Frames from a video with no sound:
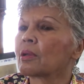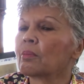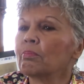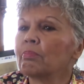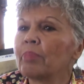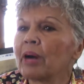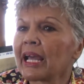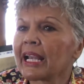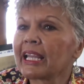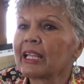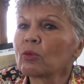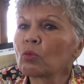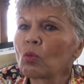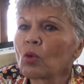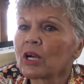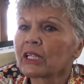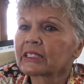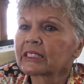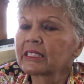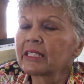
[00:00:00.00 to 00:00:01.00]
But it
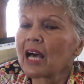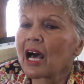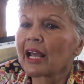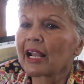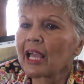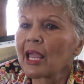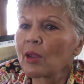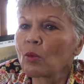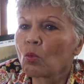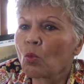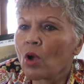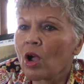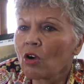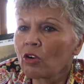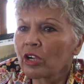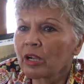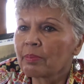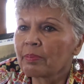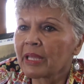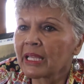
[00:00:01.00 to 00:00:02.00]
was not a
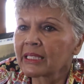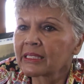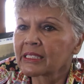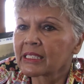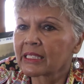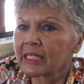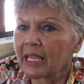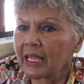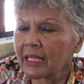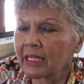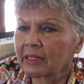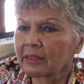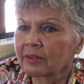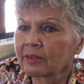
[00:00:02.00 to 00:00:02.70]
welcoming state.